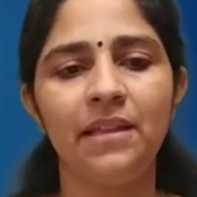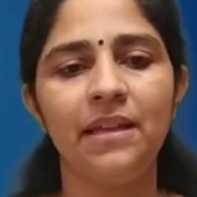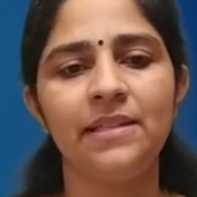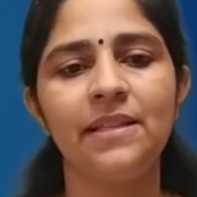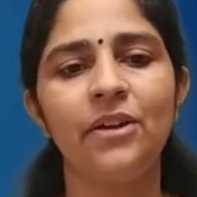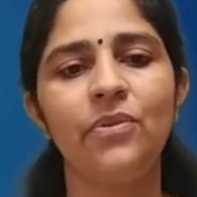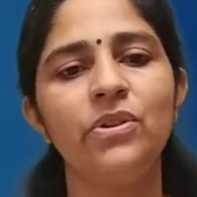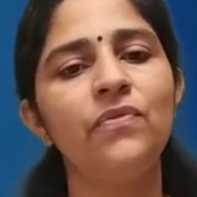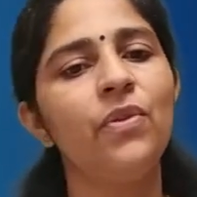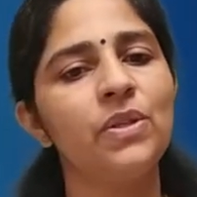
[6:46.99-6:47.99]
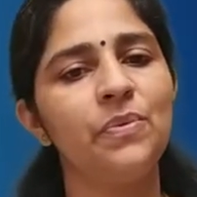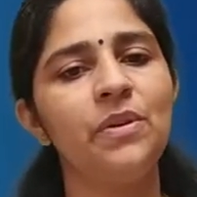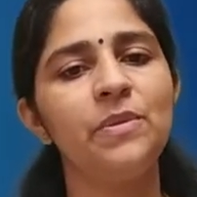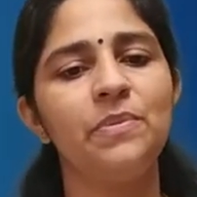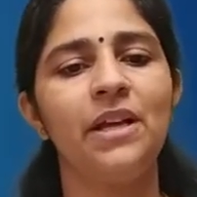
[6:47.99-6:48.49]
that is nitrogen,
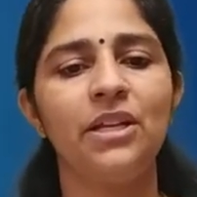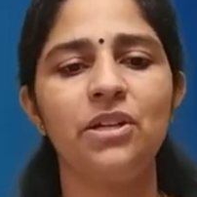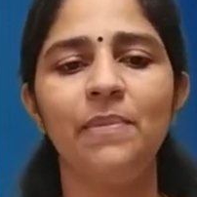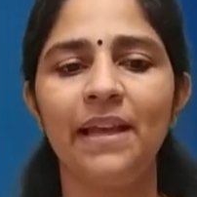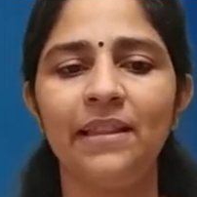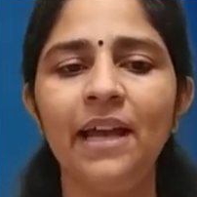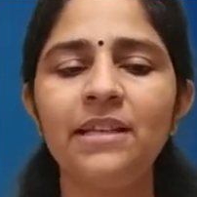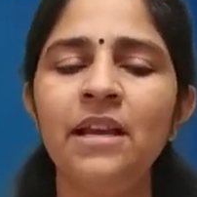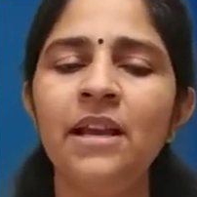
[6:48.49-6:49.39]
phosphorus, potassium, like that.